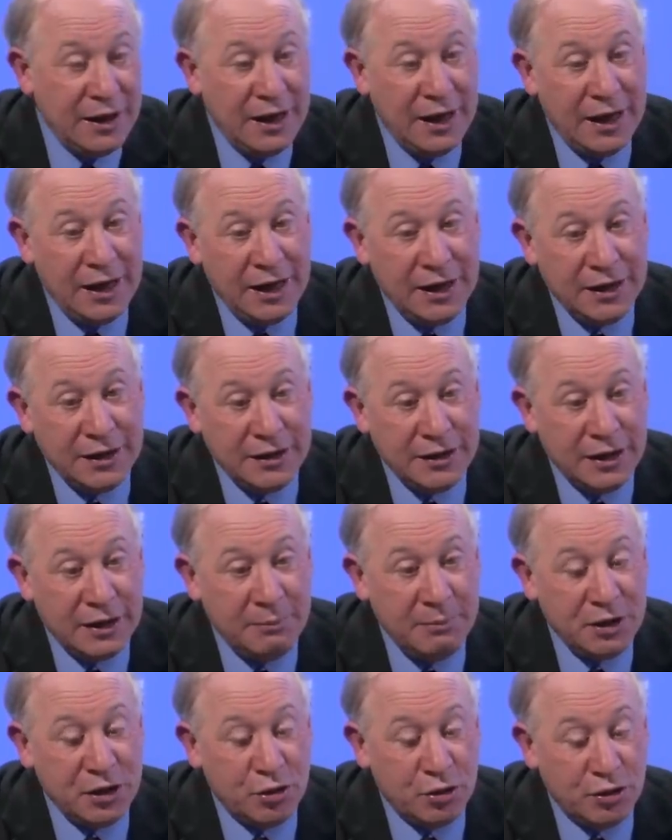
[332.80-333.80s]
And
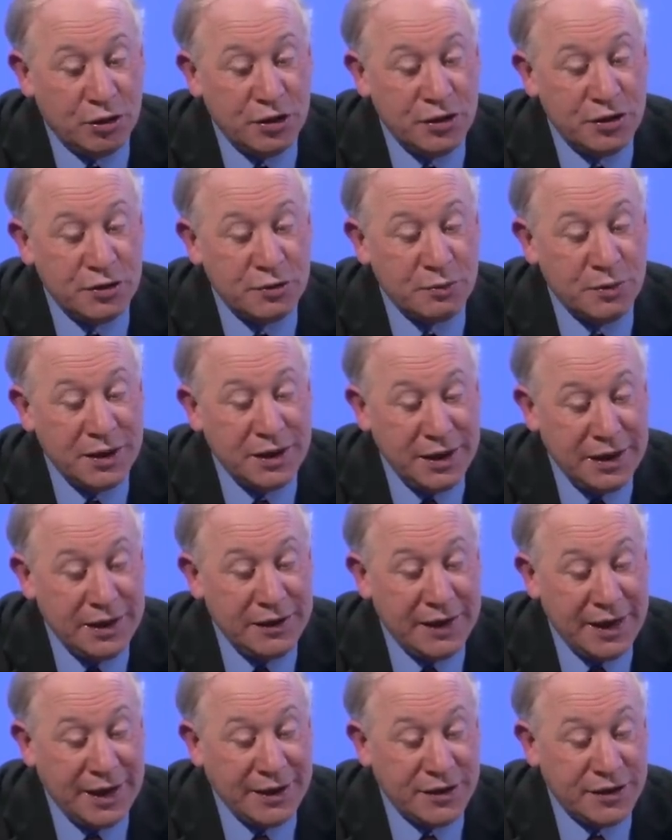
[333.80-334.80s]
because we need
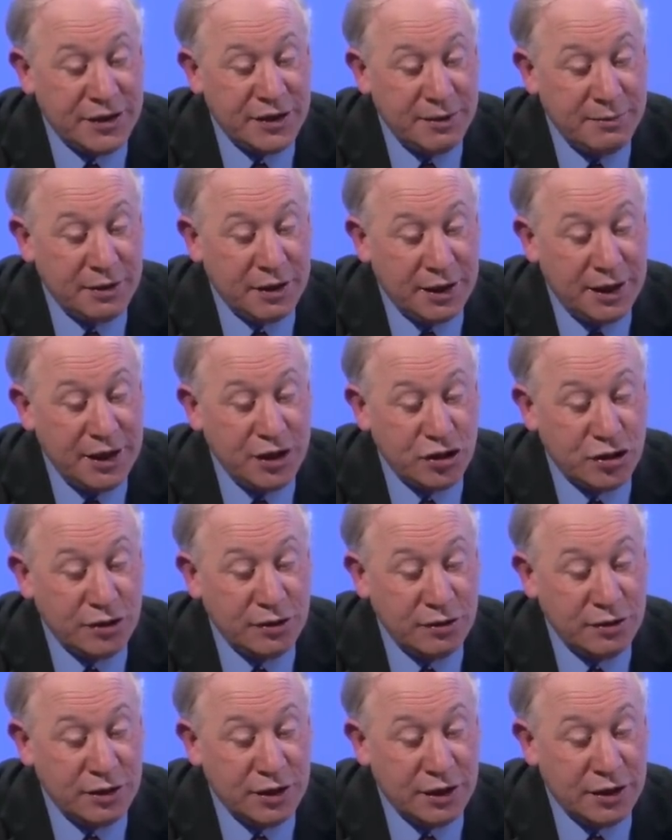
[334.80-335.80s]
that
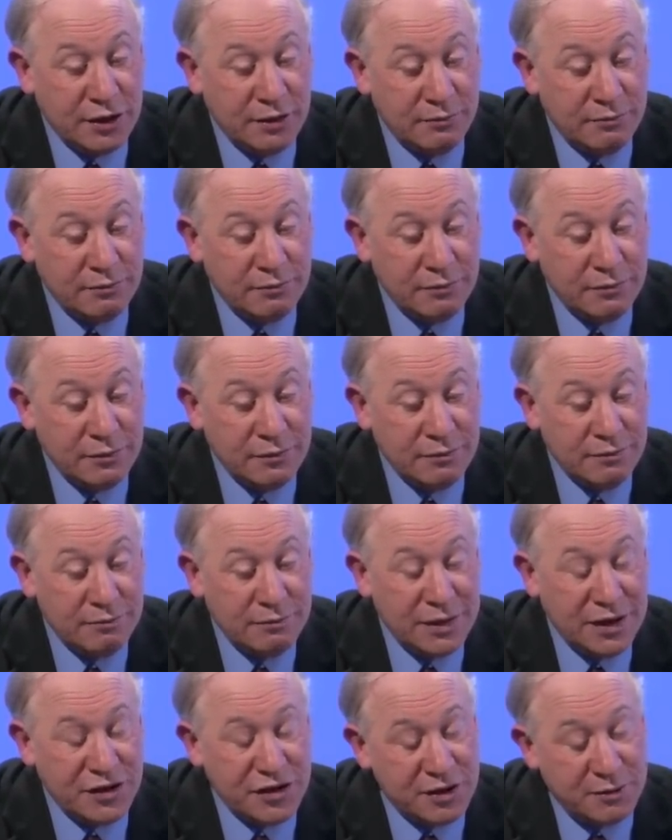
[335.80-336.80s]
stimulation,
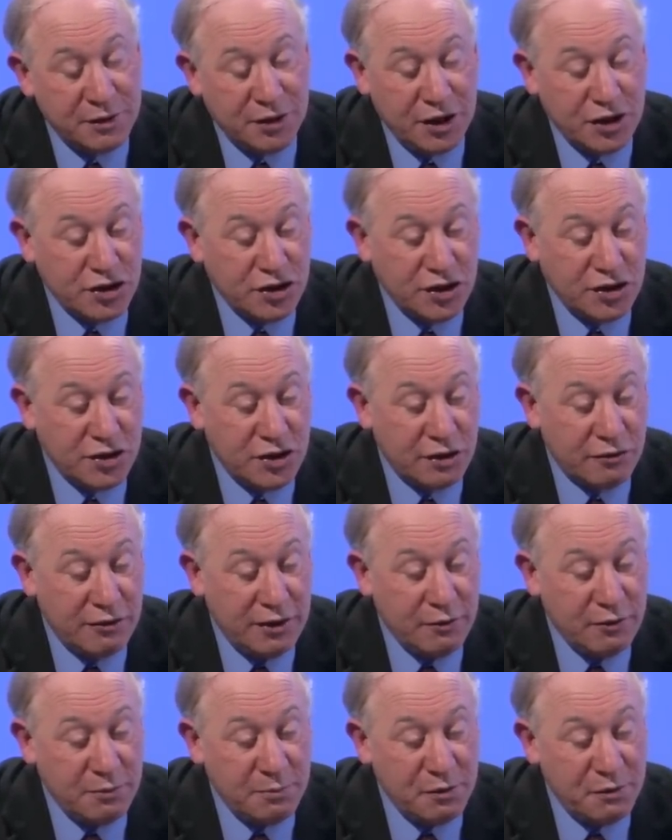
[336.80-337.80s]
not stimulation isn't the right
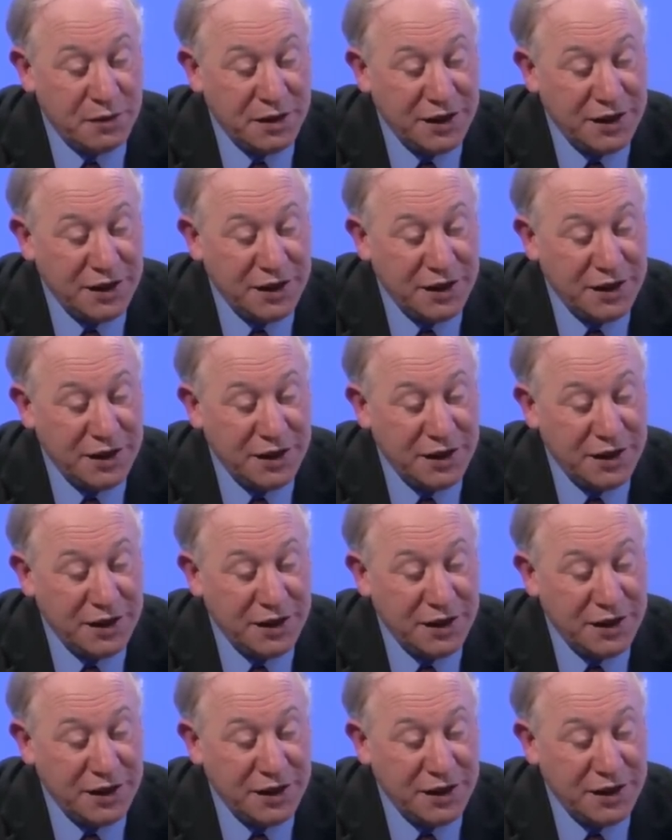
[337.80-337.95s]
word, but we